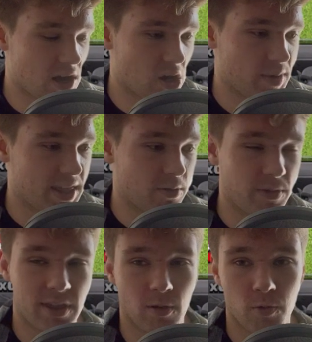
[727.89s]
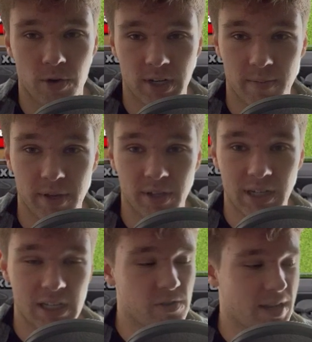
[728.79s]
And then with the warden
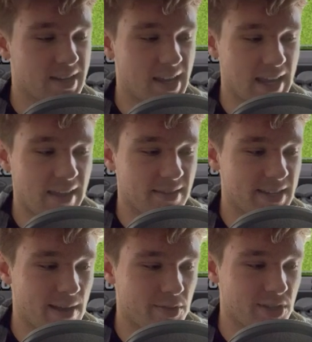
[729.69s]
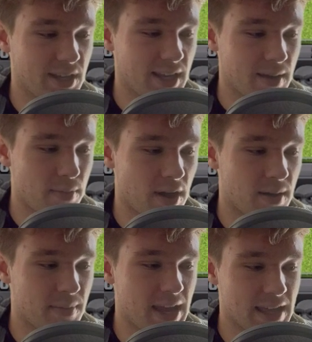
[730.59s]
ability, you can negate the damage of the giga
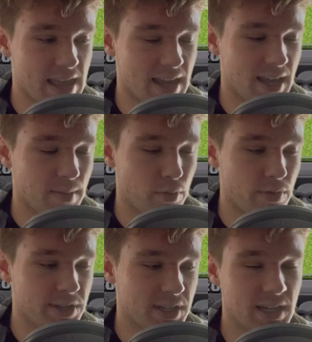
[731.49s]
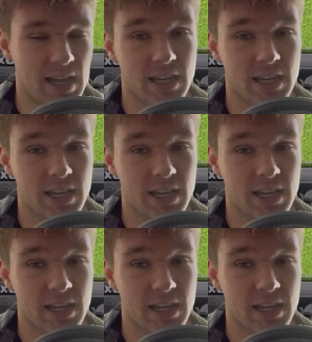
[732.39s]
bomb and that giga poison,